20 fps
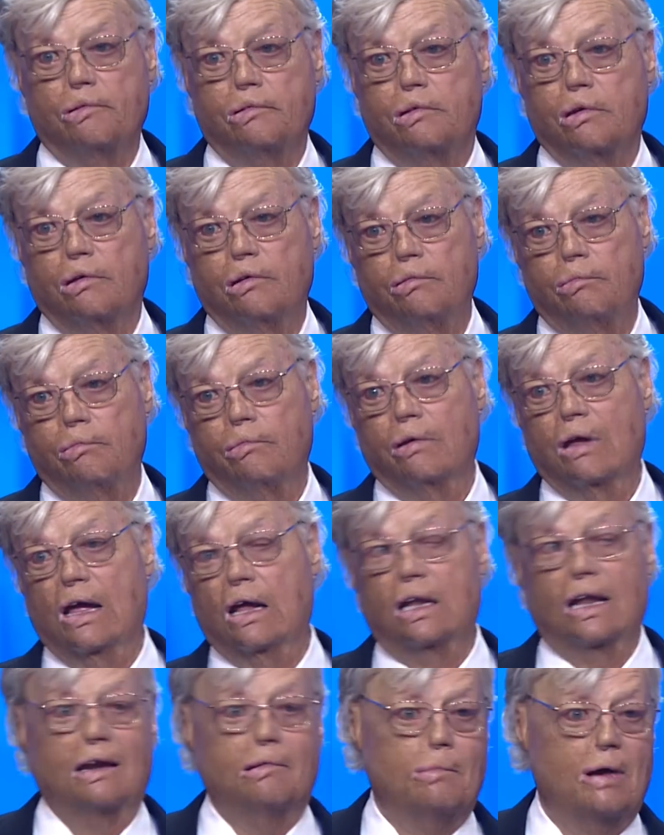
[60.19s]
the tube. I
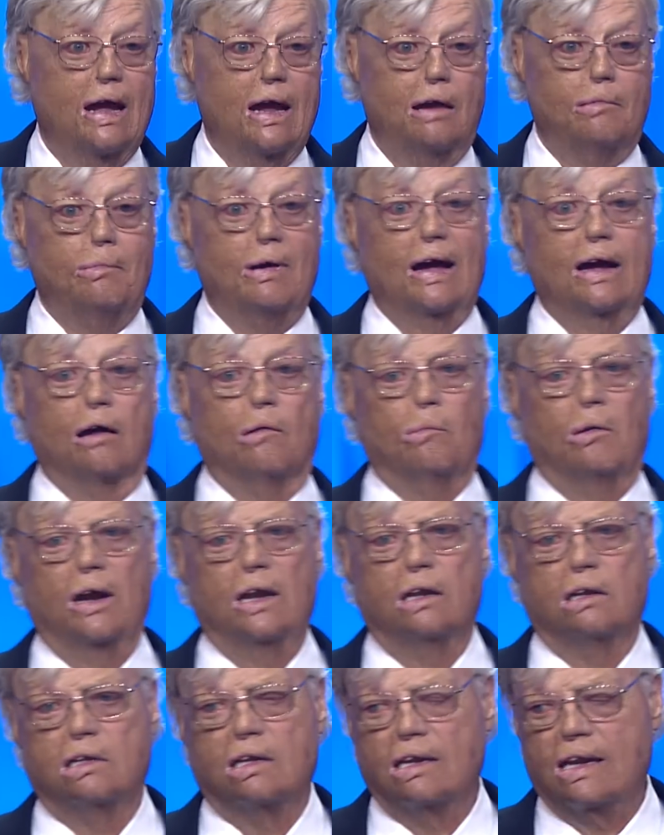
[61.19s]
laid my head back. I
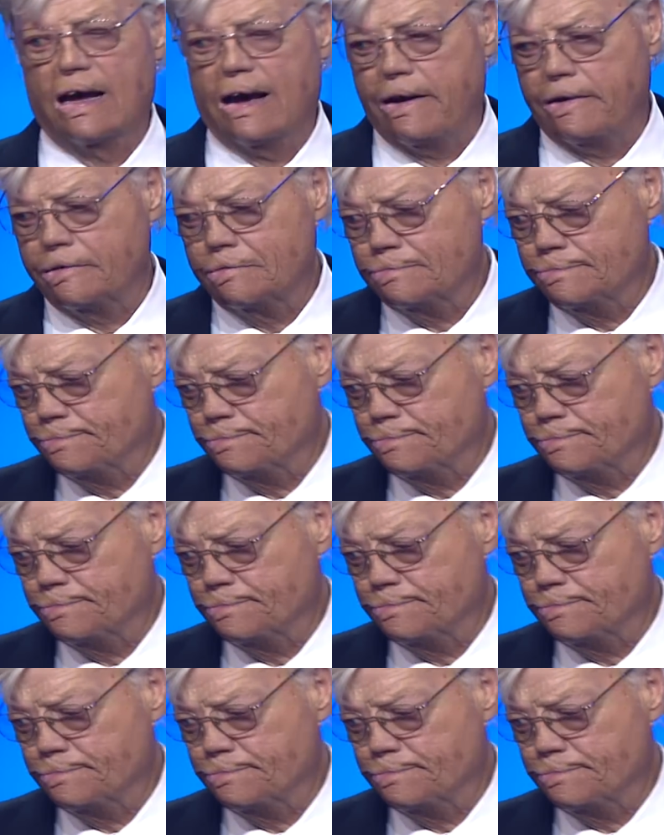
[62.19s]
waited to die.